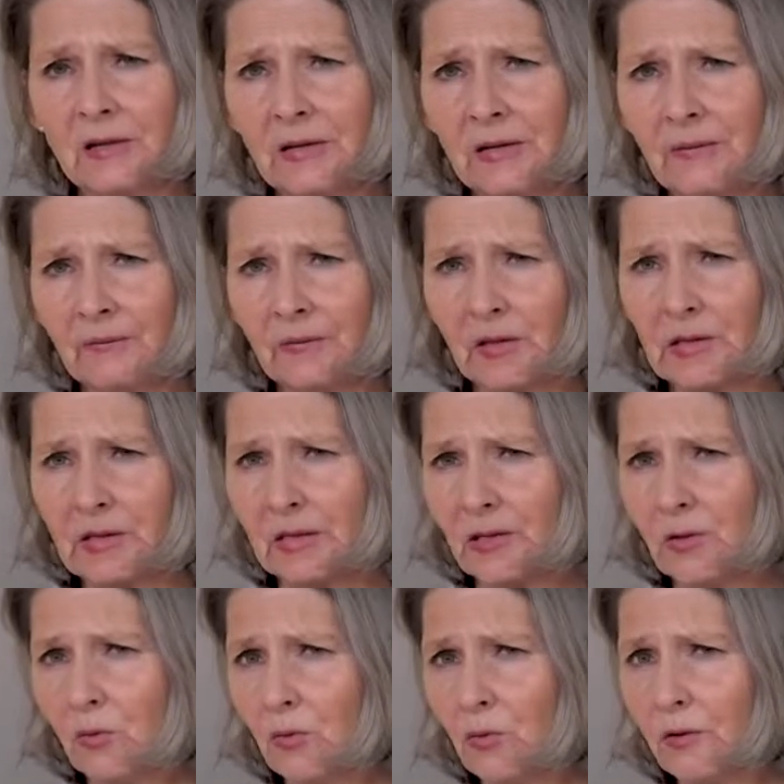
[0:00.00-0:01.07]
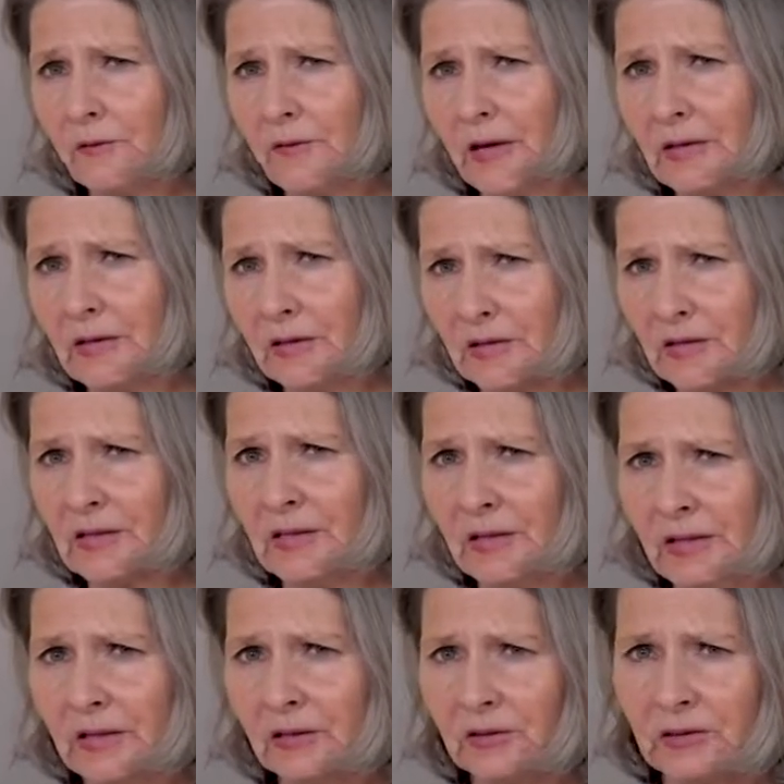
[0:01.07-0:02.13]
so high quality kidney
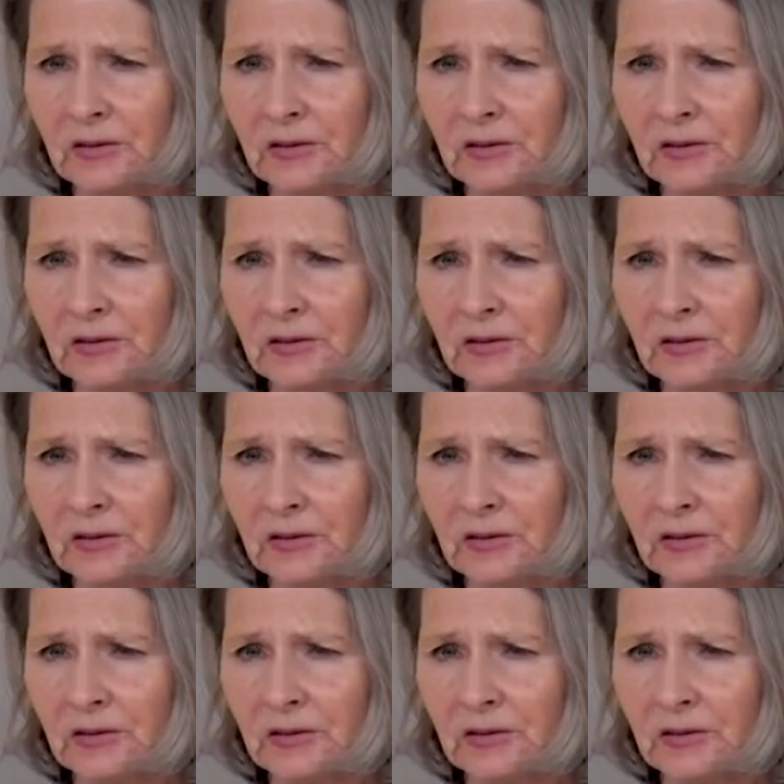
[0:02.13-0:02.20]
tissue,